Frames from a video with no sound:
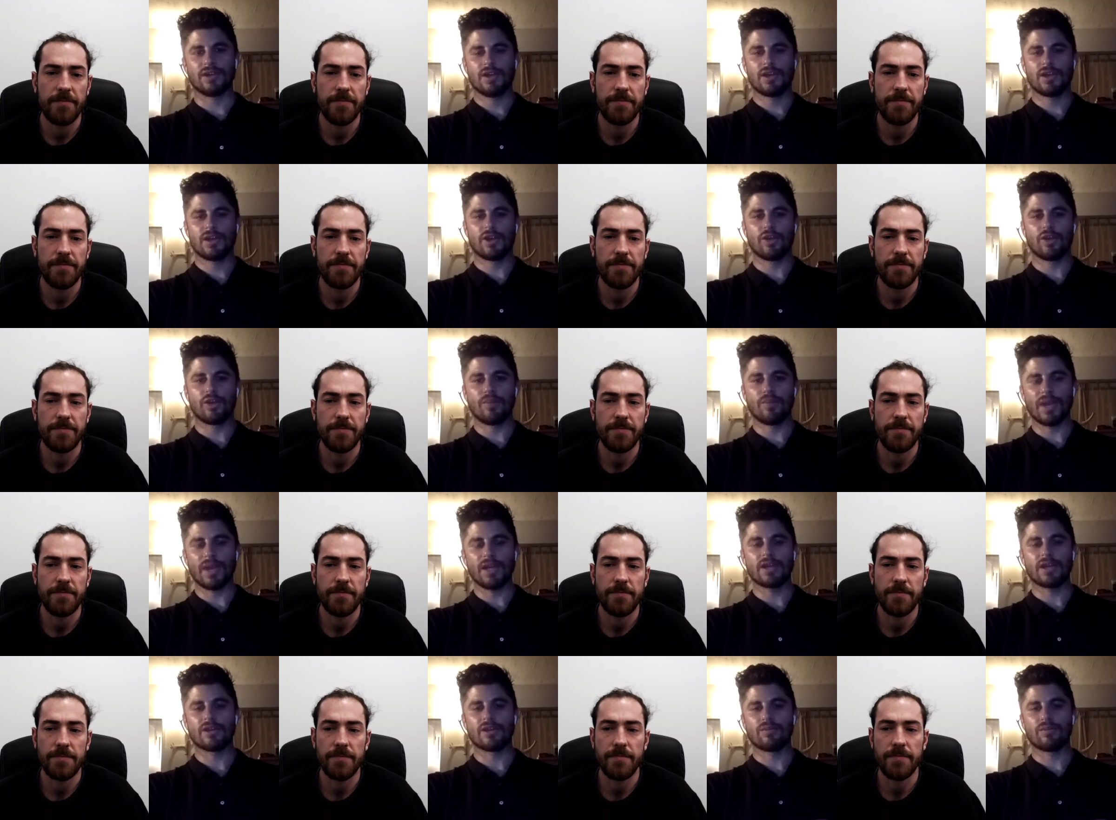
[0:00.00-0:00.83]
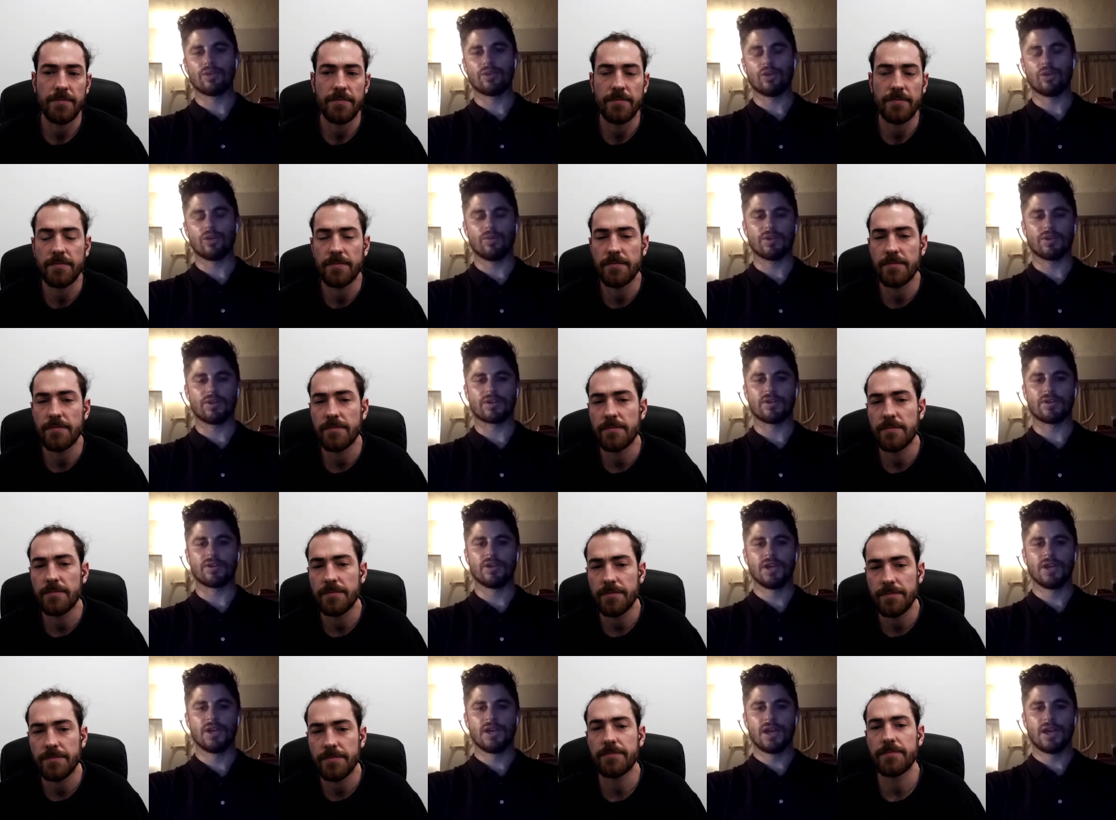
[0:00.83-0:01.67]
Speaker 1: you know, meaning and purpose.
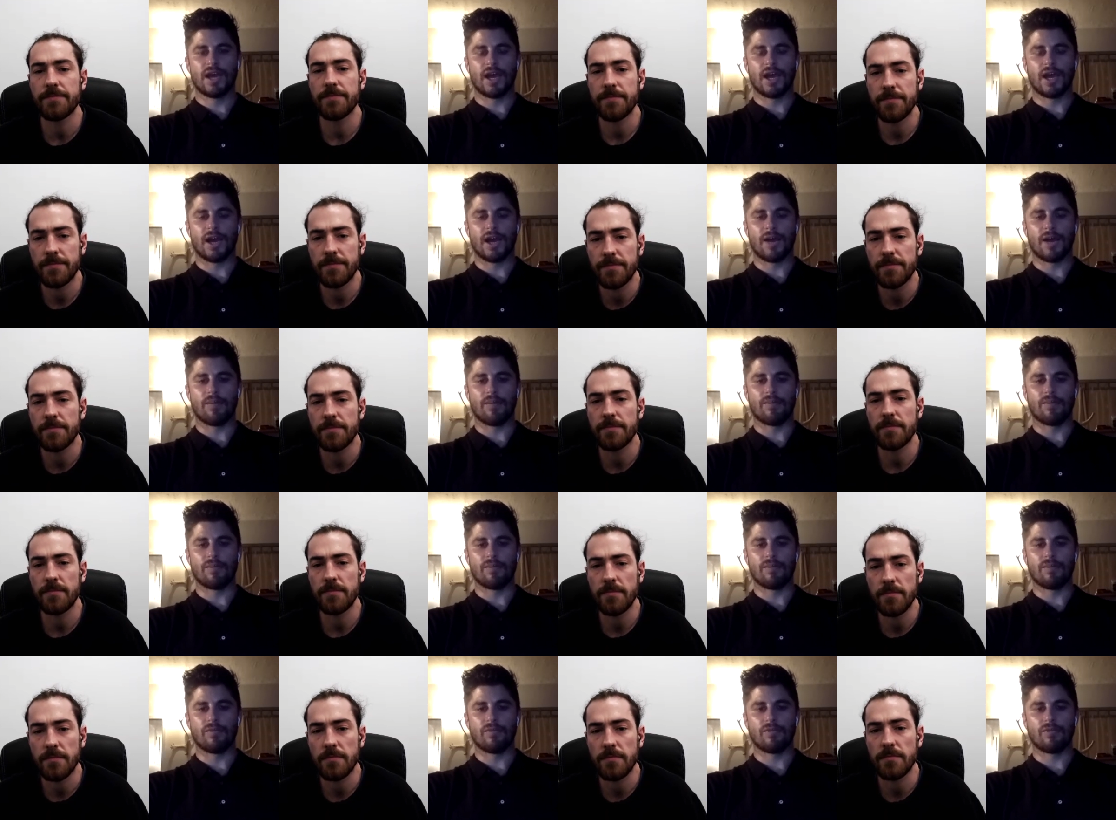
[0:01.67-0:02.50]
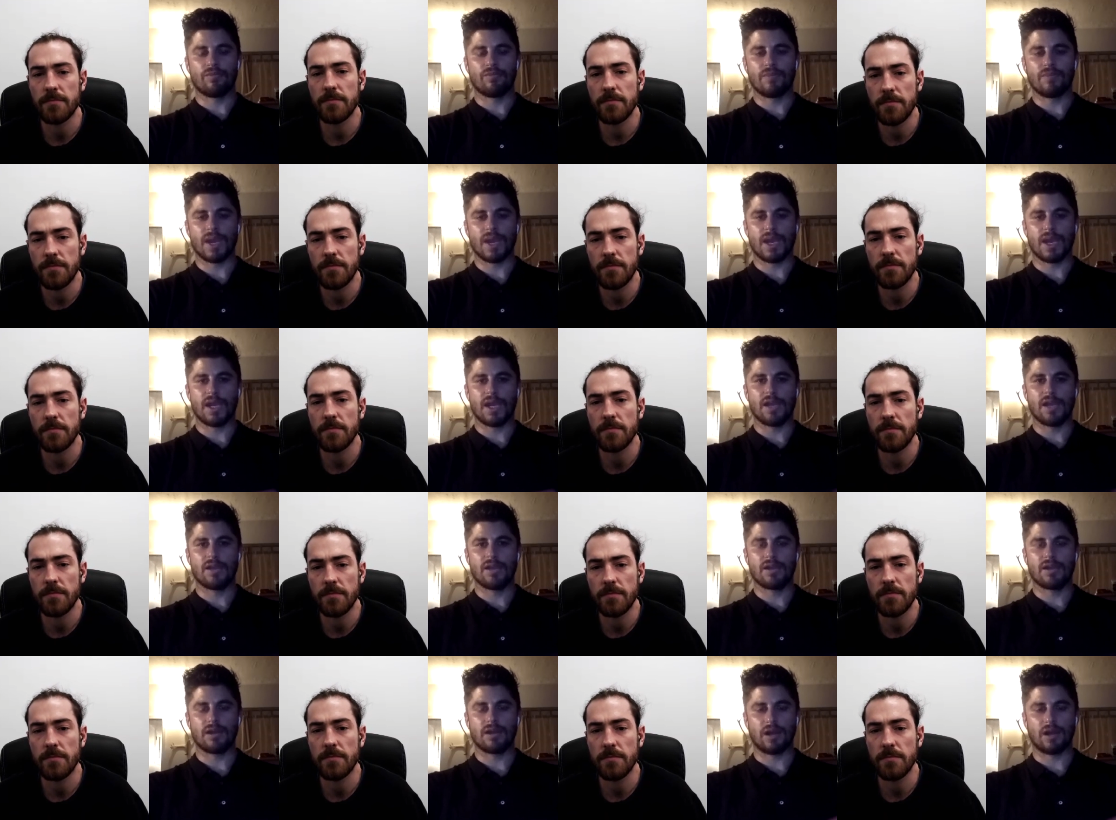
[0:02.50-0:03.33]
And um, for
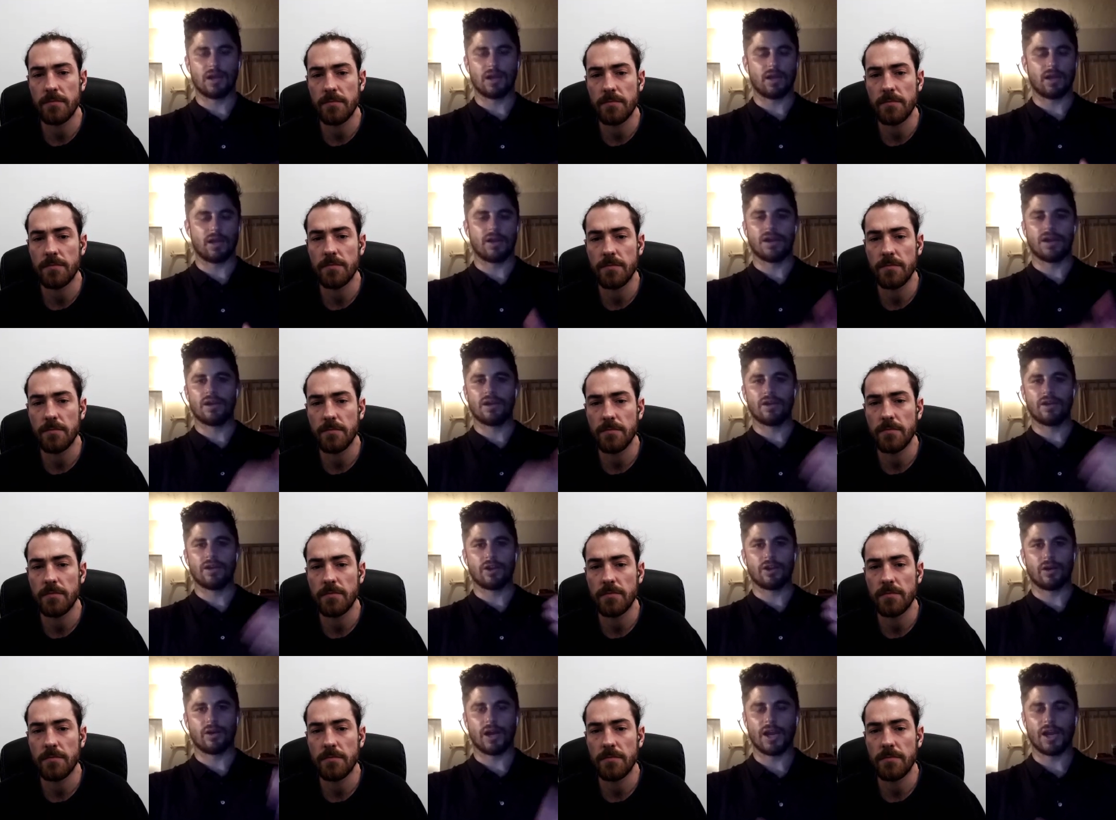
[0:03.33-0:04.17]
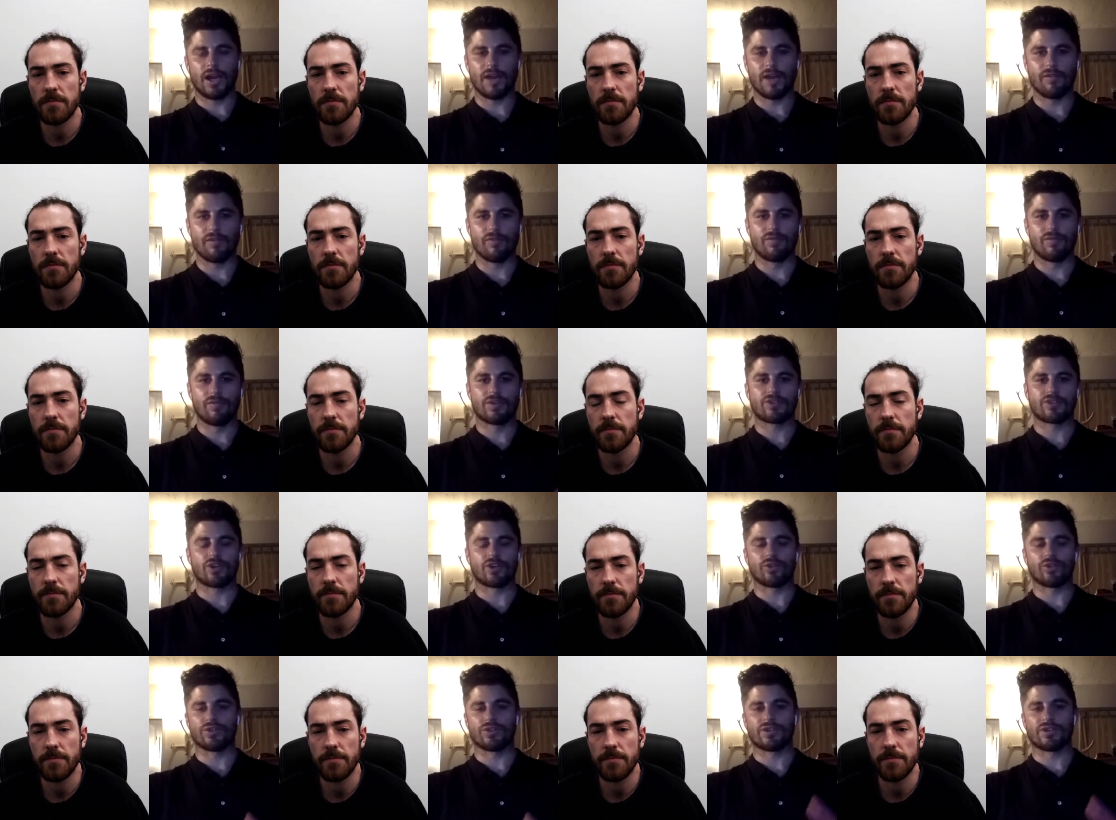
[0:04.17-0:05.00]
me, I, and I, you know, I have
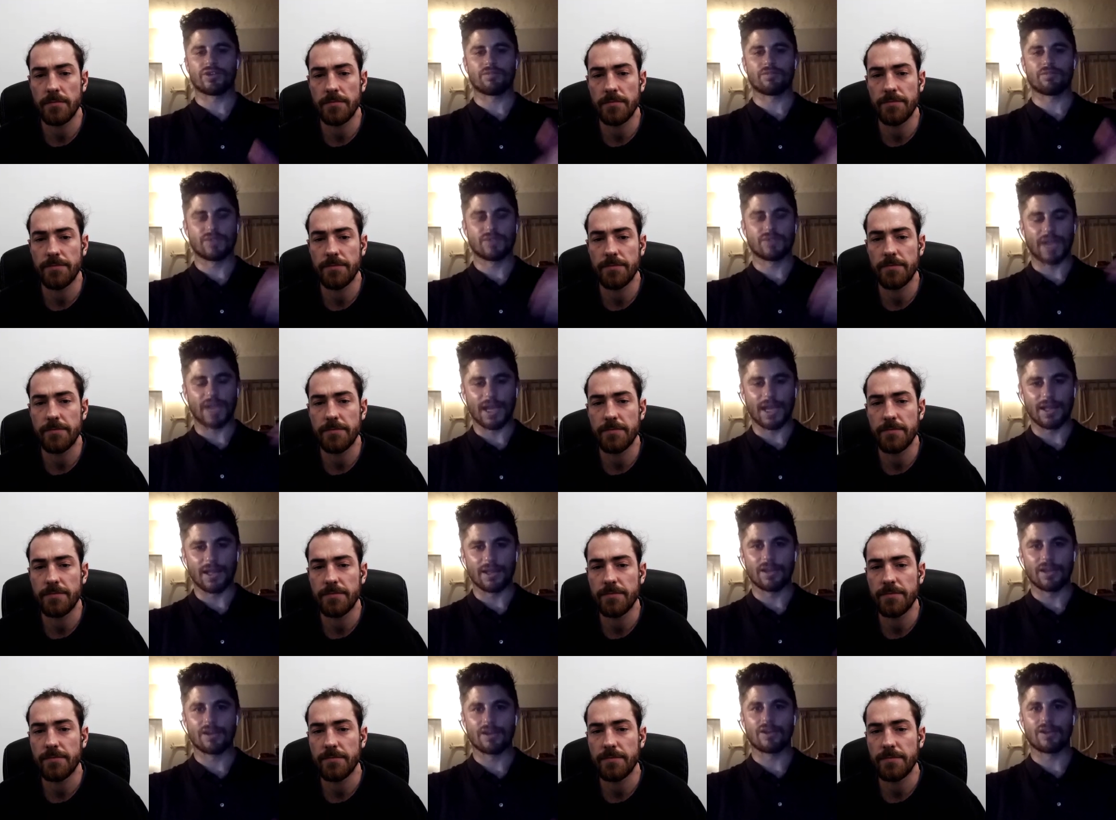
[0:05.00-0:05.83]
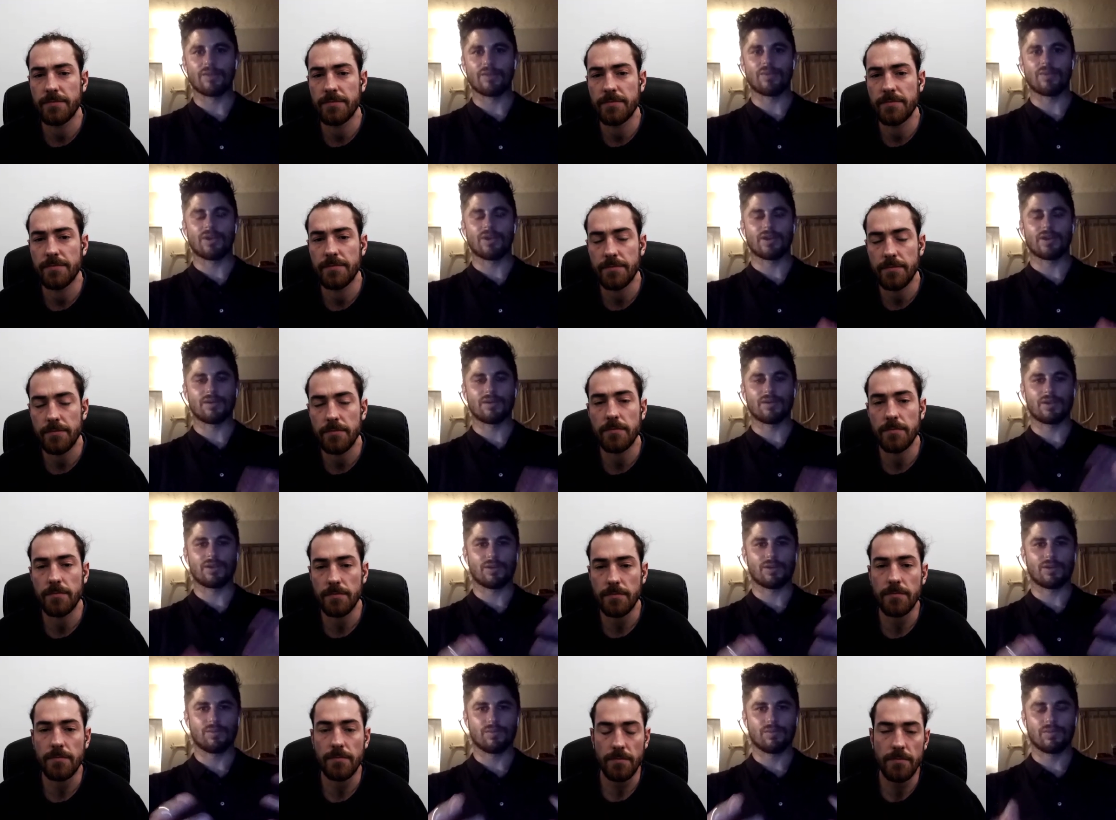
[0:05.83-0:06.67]
struggles daily and I'm like, you
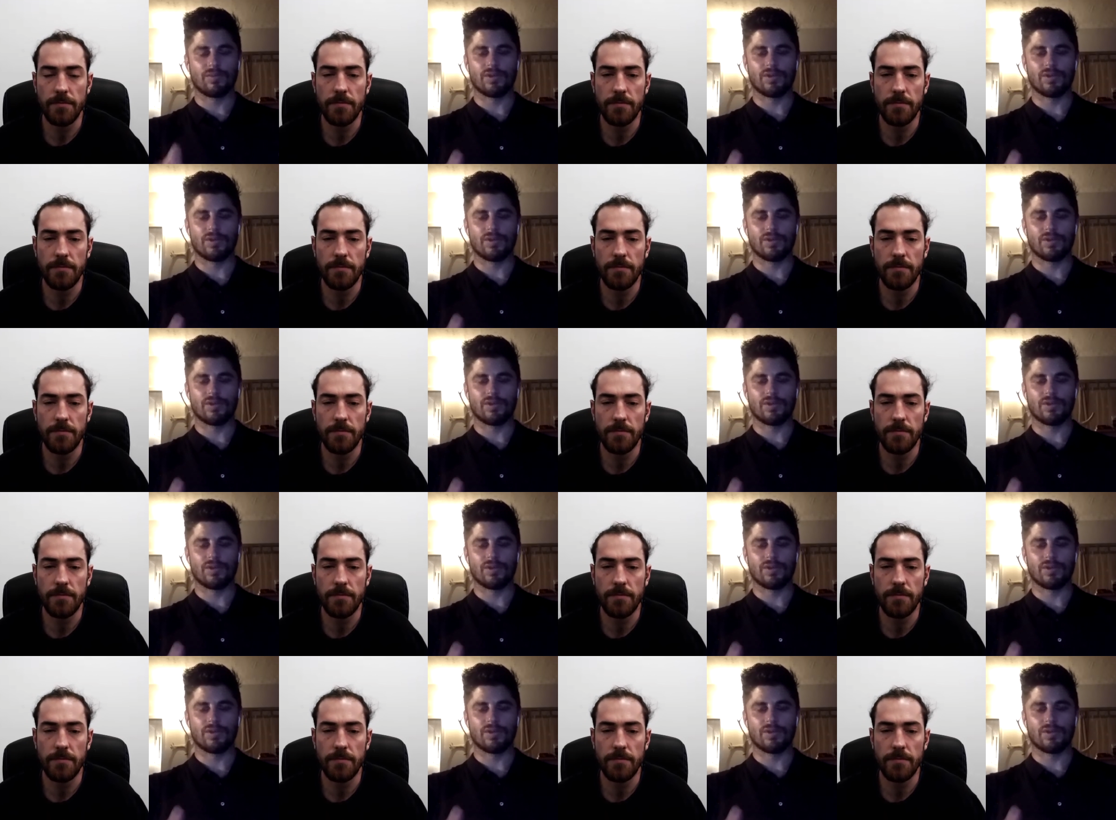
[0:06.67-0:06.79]
know,